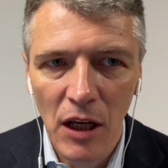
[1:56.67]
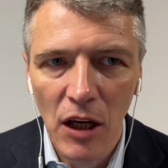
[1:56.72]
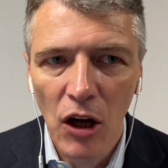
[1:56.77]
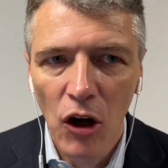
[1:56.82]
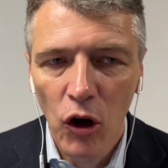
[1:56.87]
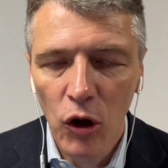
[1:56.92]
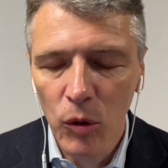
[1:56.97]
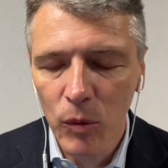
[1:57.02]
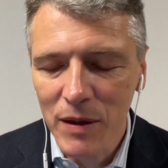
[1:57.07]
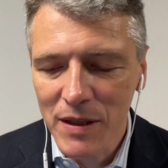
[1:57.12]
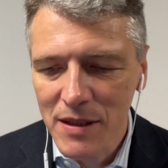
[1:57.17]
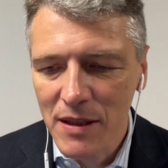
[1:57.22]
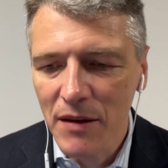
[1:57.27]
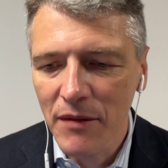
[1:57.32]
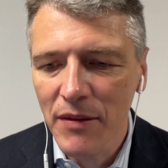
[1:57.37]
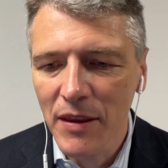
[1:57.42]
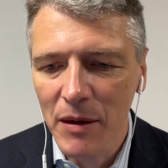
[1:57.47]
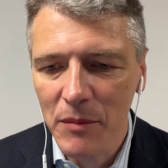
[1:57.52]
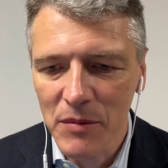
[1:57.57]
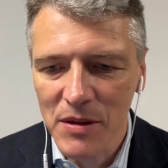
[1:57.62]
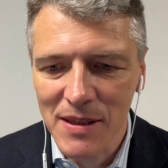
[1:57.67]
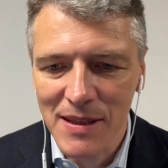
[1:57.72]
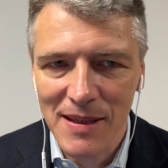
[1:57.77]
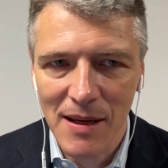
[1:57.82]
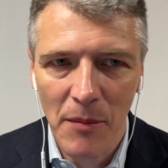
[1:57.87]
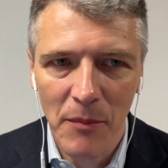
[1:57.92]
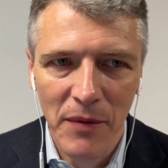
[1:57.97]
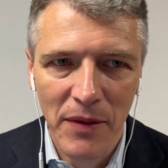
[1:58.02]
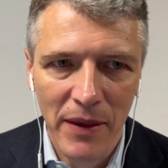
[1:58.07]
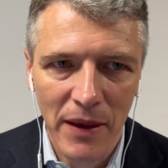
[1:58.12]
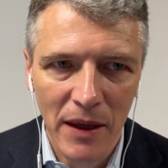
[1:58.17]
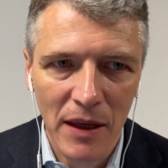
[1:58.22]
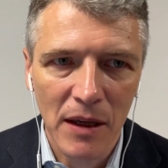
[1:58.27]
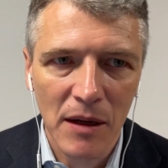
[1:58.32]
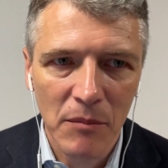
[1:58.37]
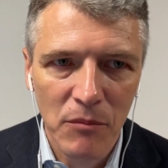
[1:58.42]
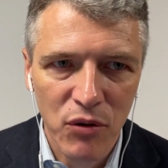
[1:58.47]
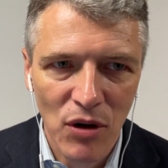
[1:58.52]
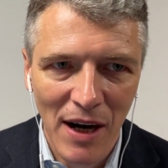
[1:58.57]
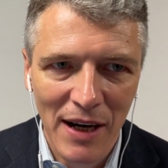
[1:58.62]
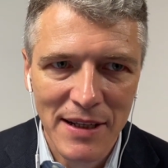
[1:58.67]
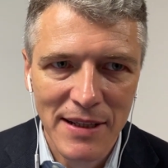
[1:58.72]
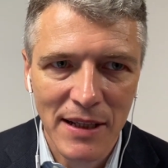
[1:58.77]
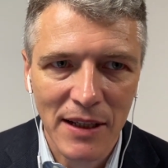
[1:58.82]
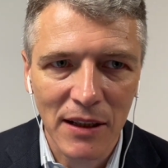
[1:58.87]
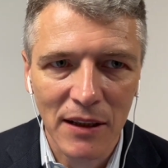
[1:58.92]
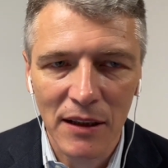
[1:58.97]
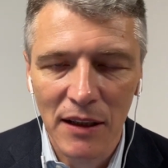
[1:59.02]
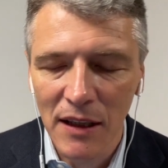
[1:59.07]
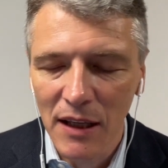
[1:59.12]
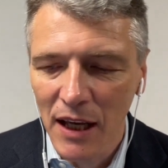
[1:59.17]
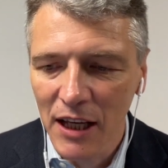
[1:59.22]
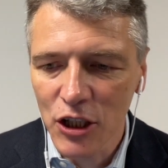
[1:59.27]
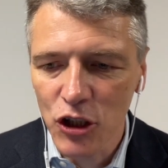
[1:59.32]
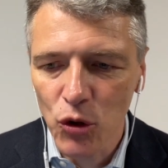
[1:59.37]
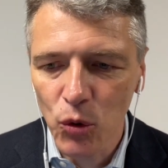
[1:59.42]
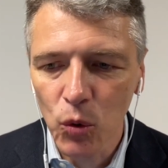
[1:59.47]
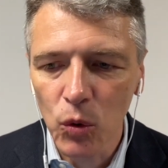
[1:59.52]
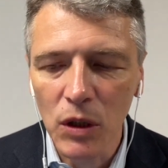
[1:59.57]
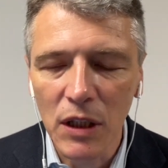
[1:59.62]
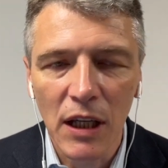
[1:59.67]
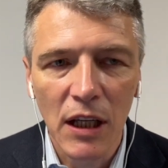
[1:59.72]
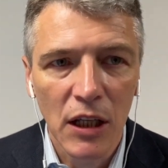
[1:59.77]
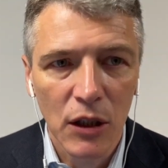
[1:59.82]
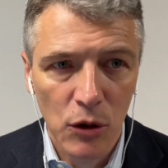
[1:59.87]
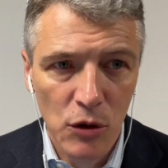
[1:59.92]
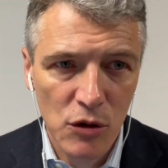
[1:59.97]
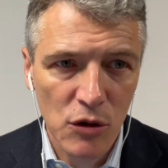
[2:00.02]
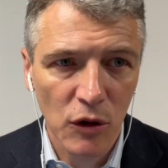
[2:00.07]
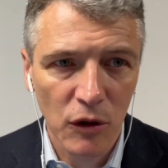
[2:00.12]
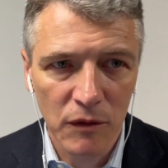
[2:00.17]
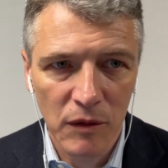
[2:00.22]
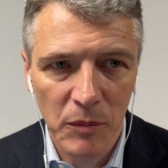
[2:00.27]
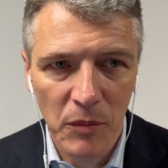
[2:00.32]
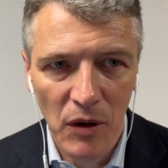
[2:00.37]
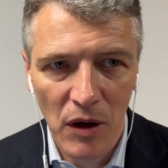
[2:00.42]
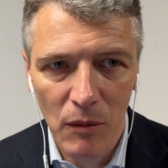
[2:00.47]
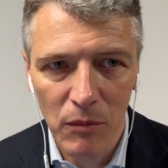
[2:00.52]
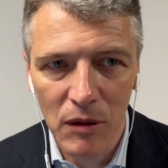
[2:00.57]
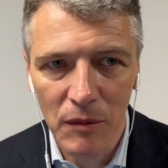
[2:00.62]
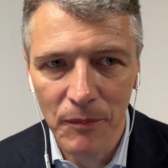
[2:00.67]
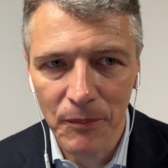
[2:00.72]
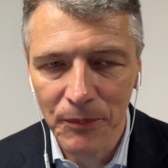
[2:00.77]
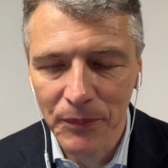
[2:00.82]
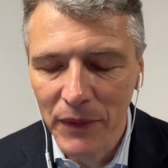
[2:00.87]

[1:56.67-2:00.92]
Always give them something practical, a tool to solve a problem.